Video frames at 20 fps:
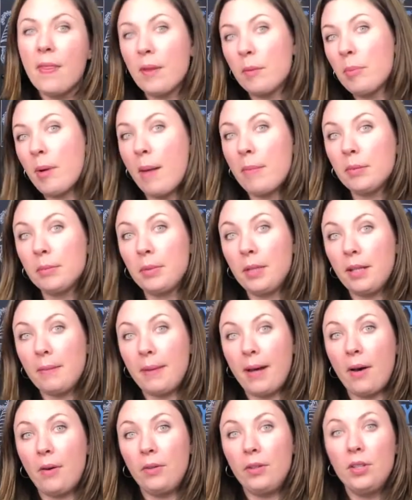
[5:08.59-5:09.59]
They're probably
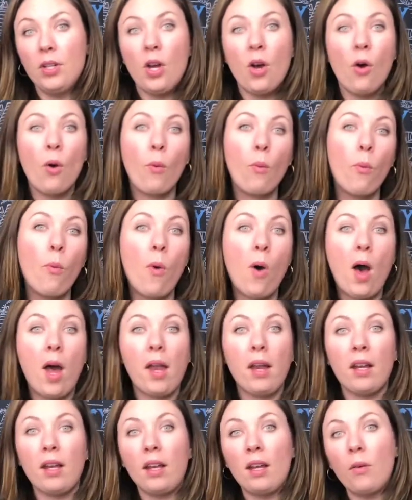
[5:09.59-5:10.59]
about
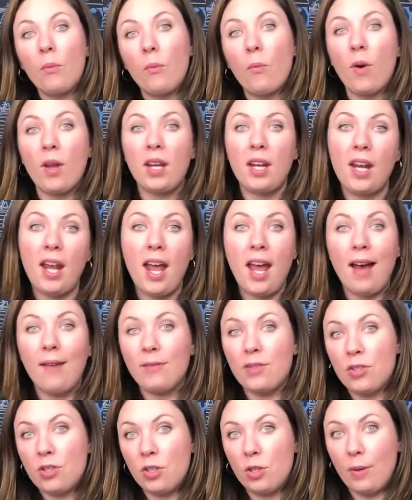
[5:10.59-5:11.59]

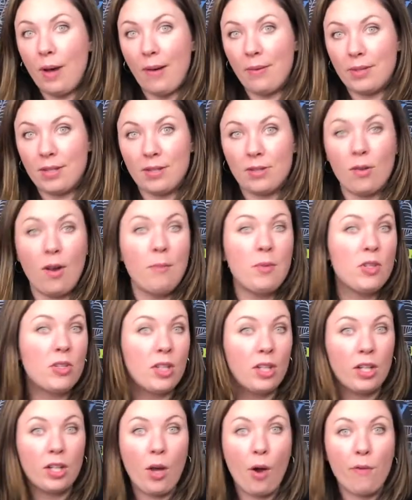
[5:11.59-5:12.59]
1.5 to 2 ounces. So I'm
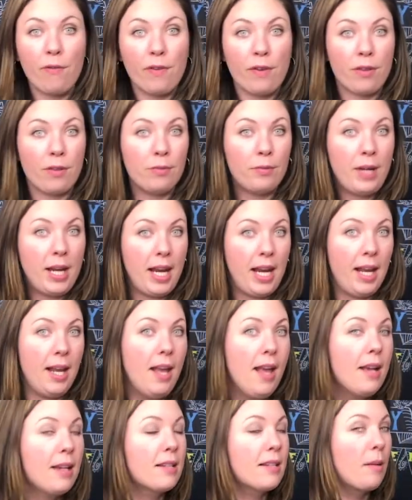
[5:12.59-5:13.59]
just going to go for 3
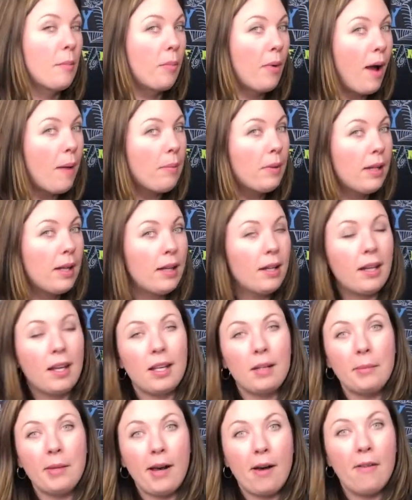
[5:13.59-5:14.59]
because I'm probably going to
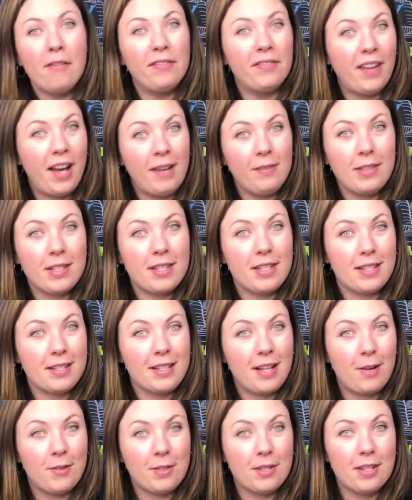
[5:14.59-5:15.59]
get about 5 to
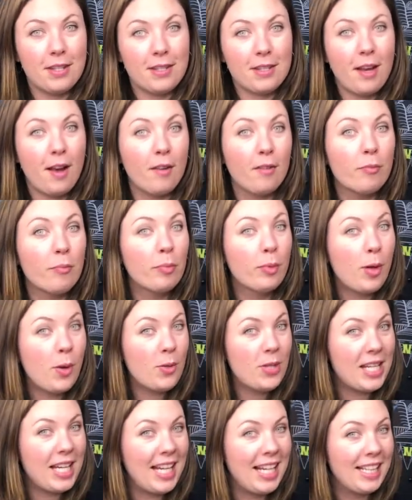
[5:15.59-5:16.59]
6 ounces of
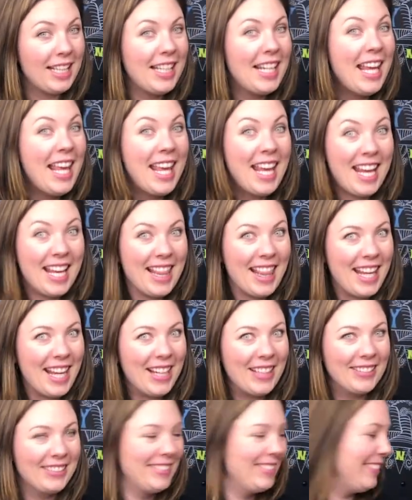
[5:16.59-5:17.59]
protein in
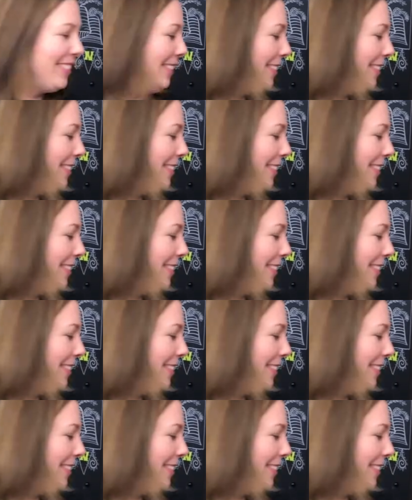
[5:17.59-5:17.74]
there.